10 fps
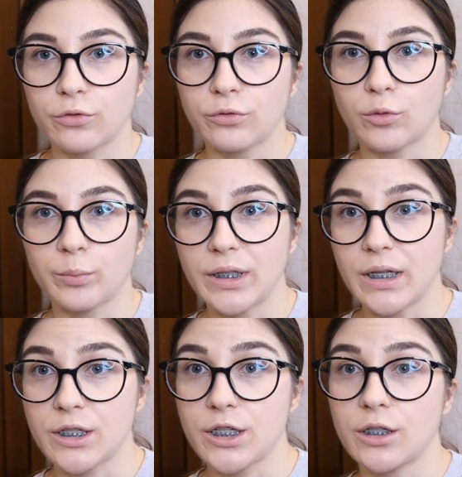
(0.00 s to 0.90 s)
of
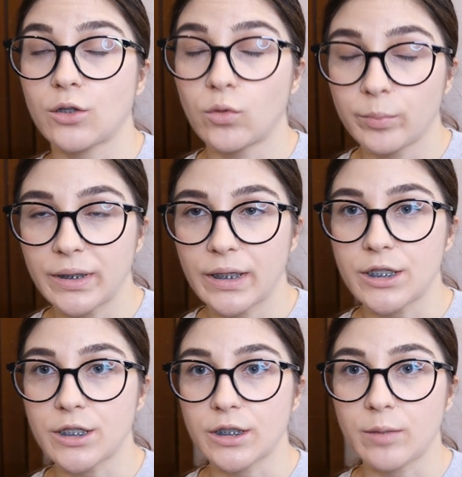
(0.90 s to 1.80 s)

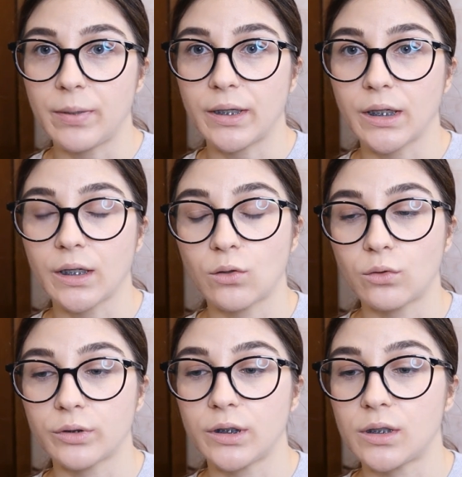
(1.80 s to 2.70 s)
combination depending
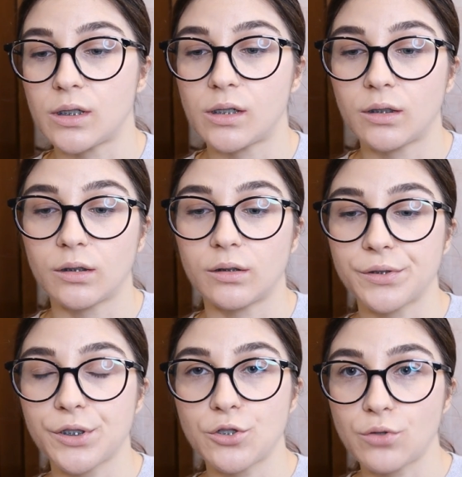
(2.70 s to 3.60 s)
on the
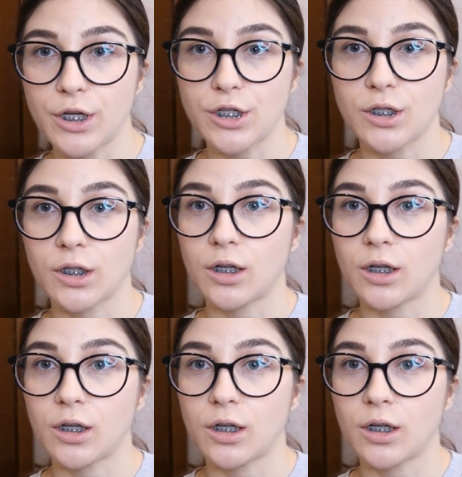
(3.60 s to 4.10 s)
situation